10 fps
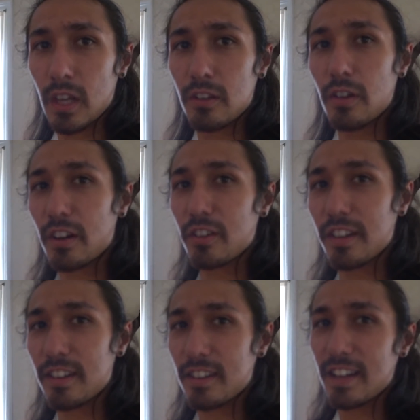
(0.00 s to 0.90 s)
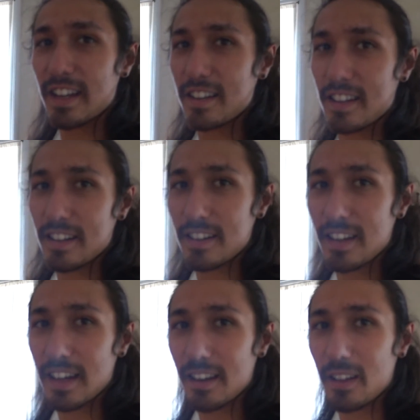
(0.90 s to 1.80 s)
So actually this is
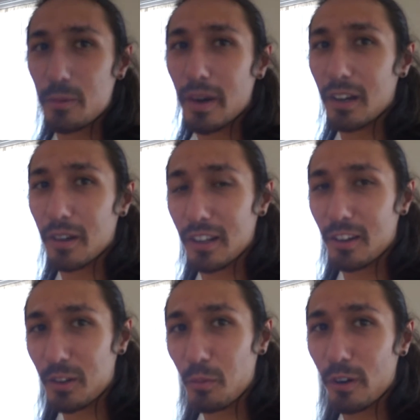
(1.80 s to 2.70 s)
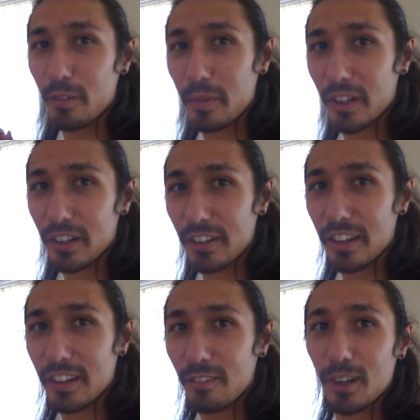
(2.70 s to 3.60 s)
1910. That's probably why it looks more familiar
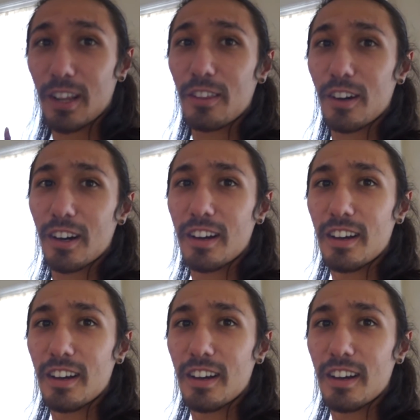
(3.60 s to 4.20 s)
than what I thought.